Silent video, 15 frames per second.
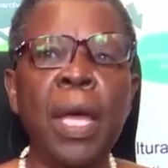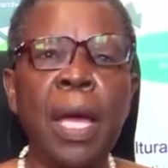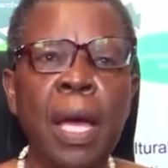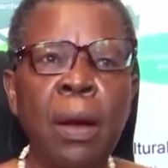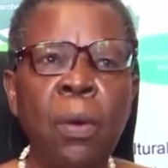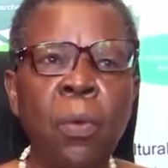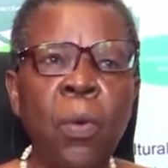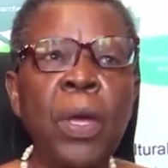We
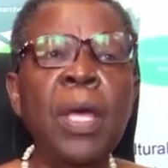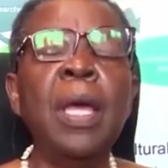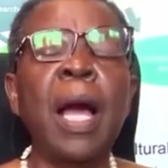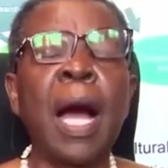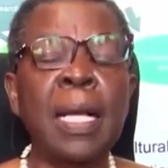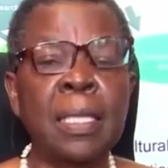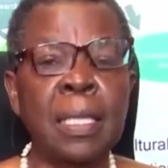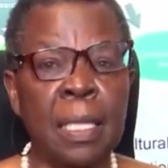
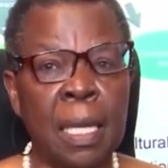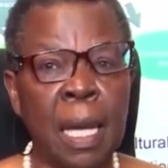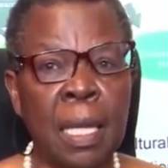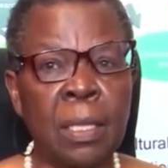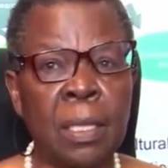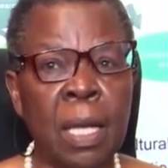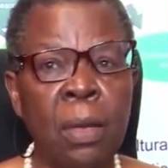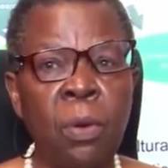as
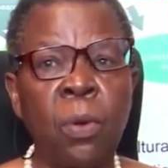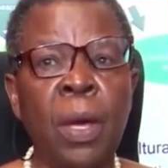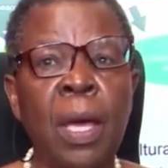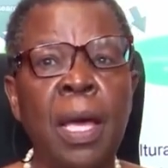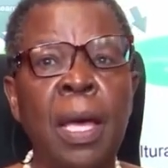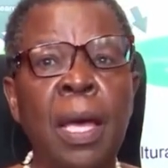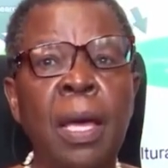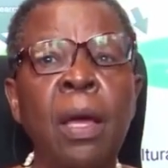the
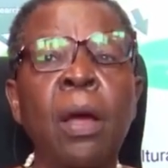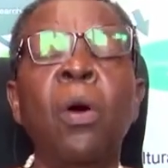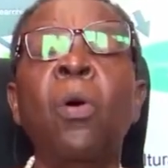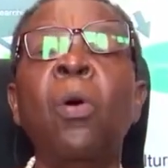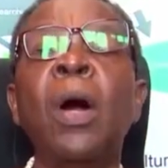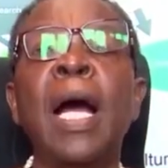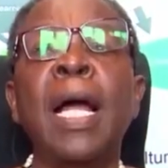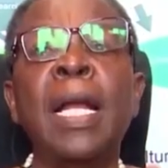UAA,
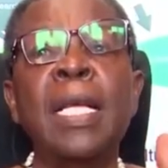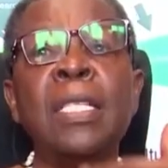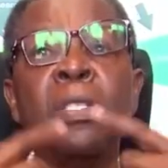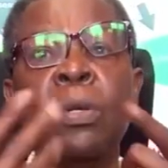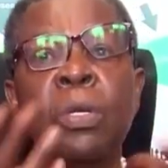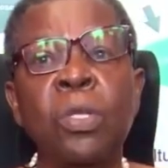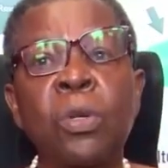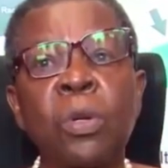
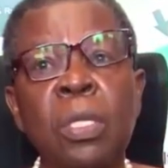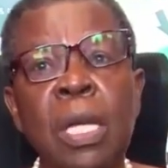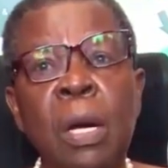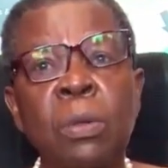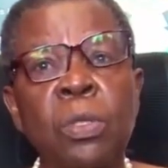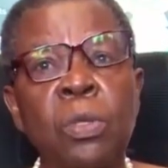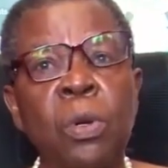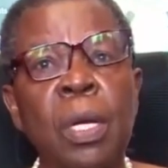organize those
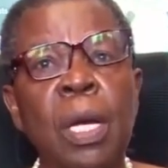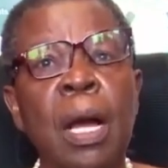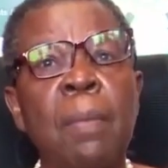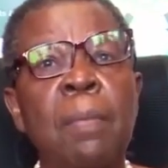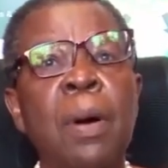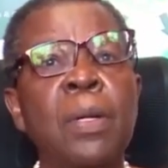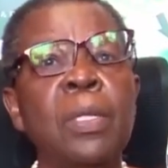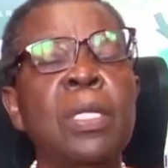talks I was
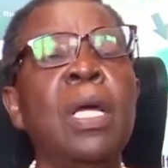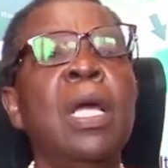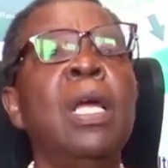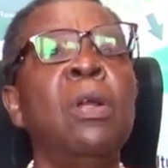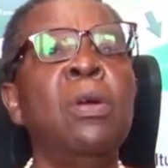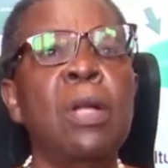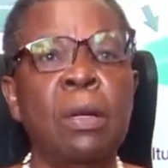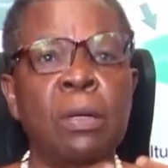talking about
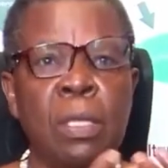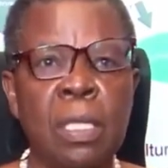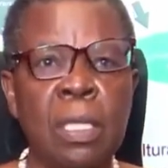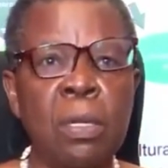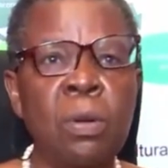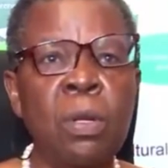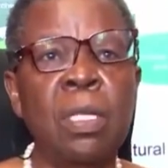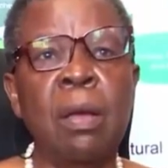in order
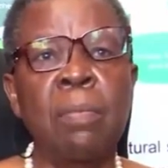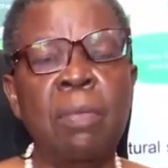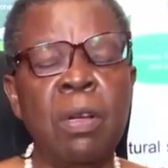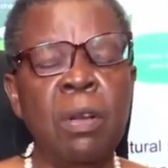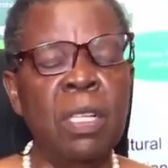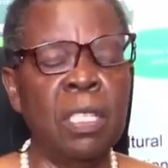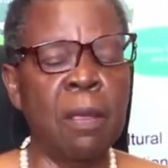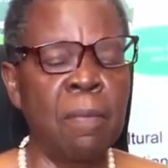to
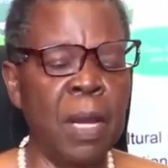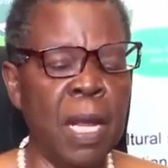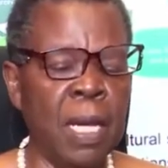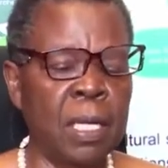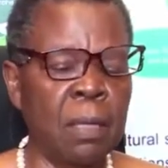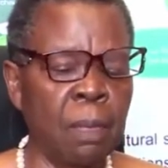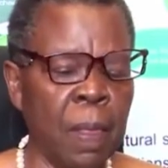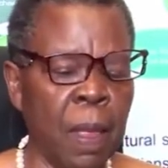
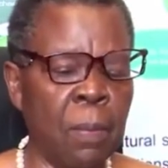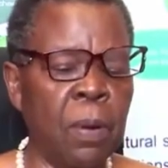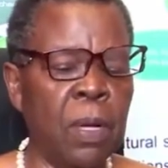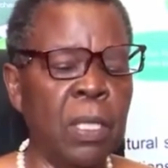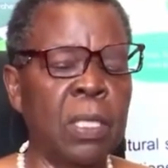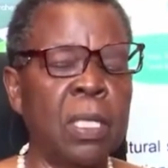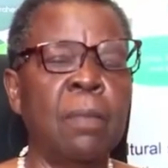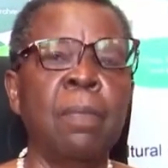disseminate the
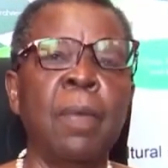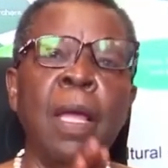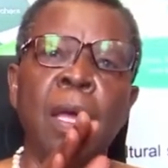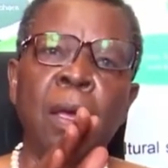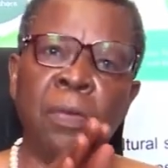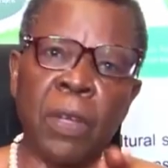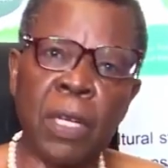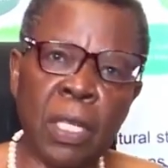policy.
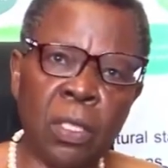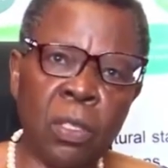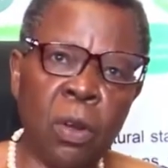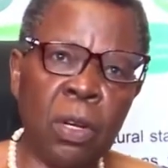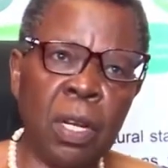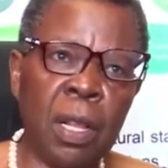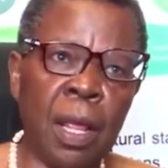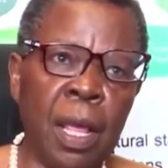If it
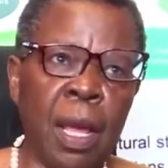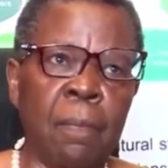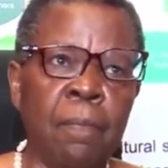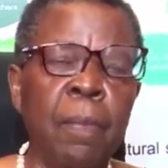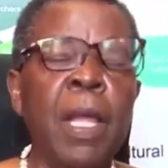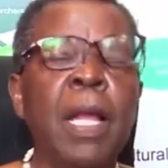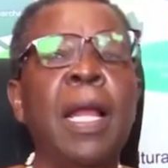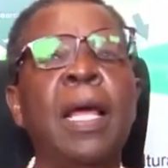is not
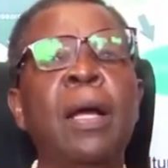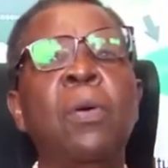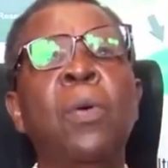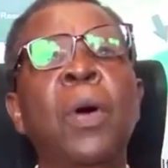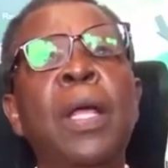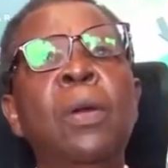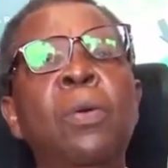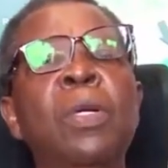there,
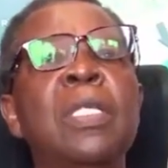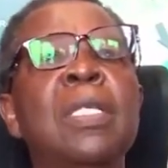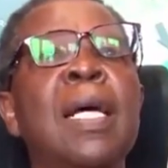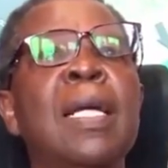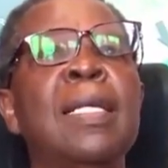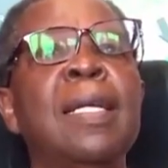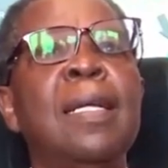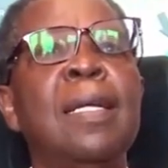like when we
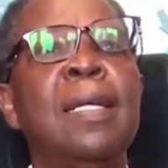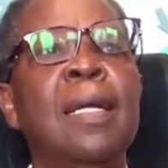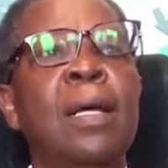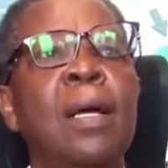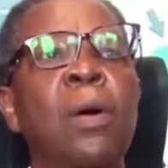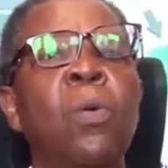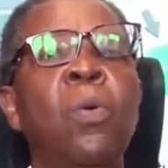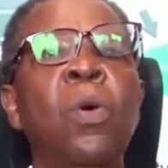started,
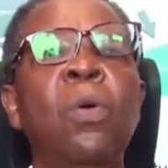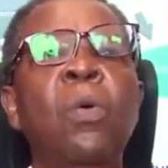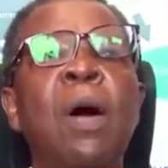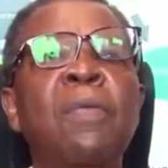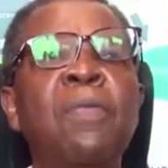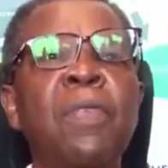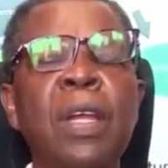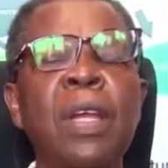we
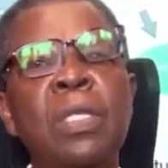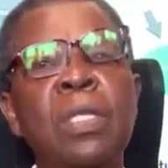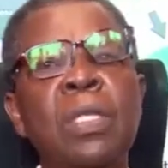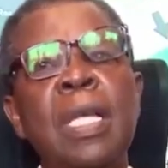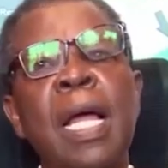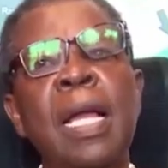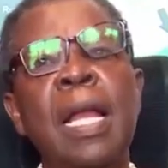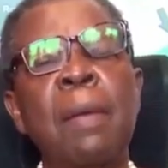were
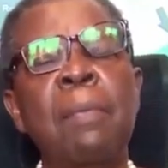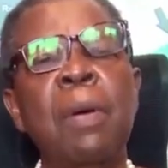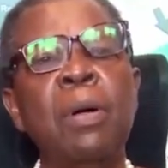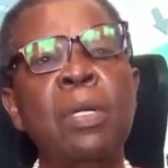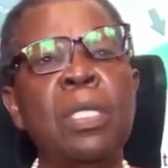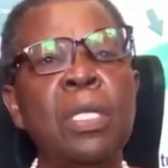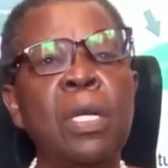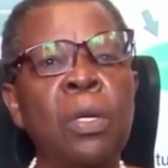very concerned
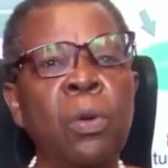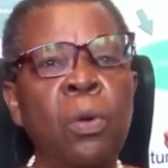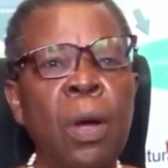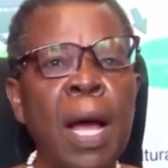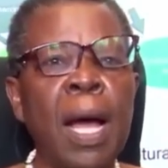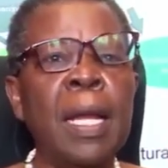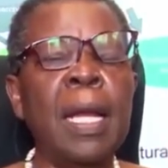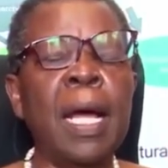about
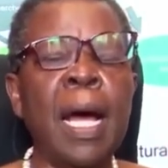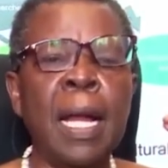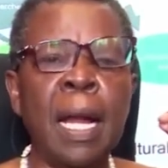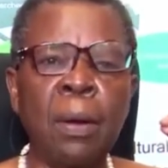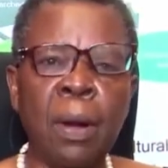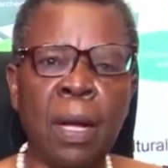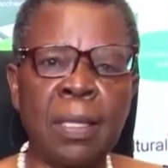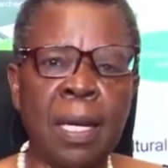
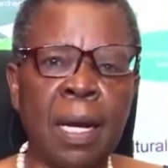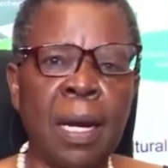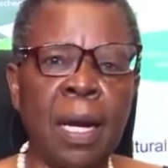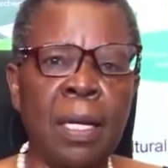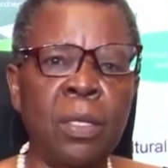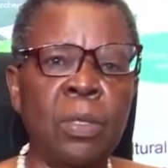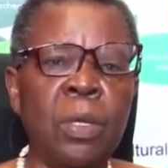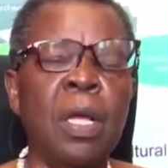Uganda, an
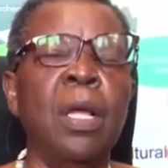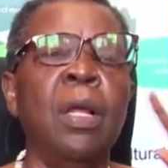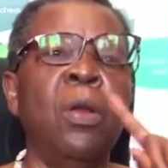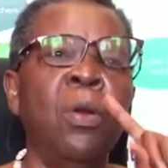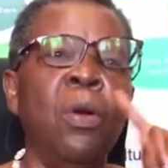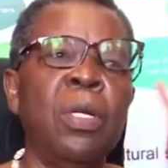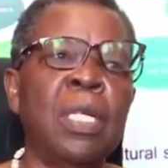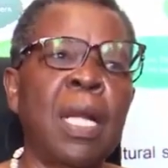agriculture country,
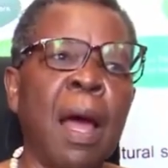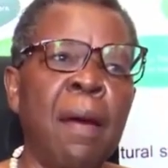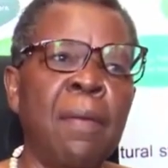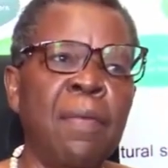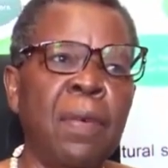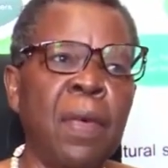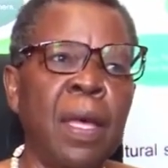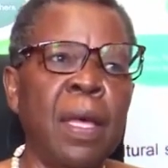not
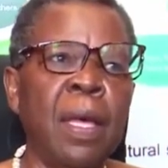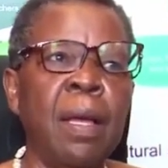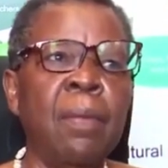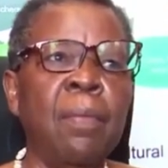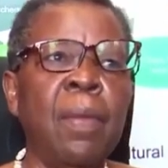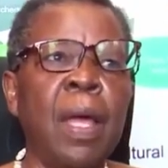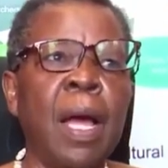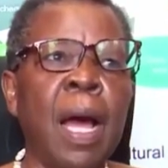
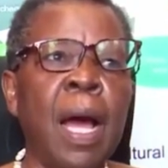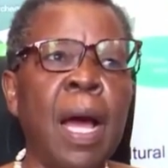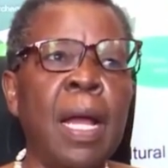having